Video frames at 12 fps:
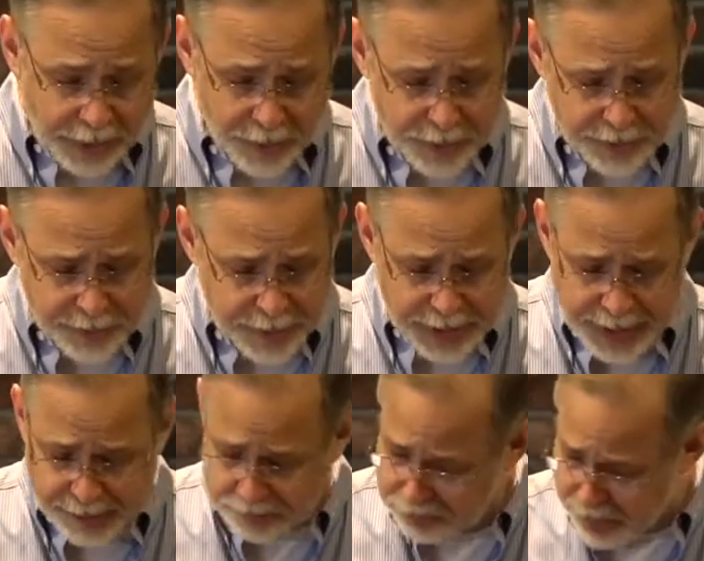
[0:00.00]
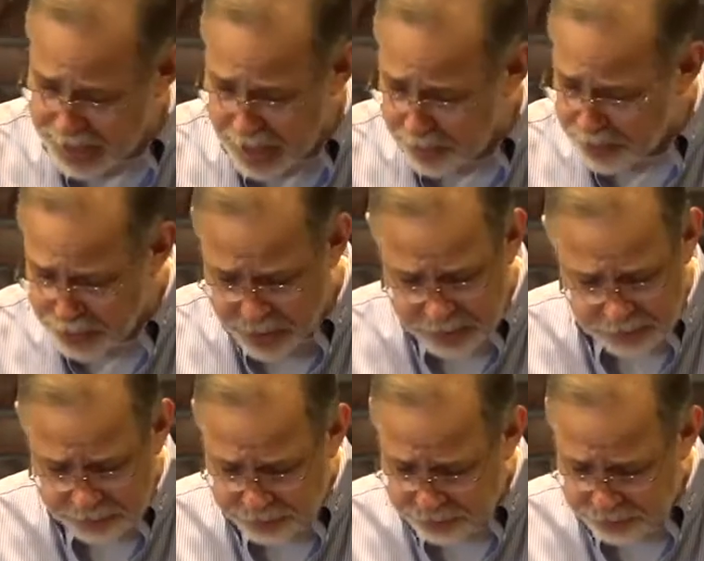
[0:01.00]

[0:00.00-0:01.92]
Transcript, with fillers: Lord. We, uh, we come to you.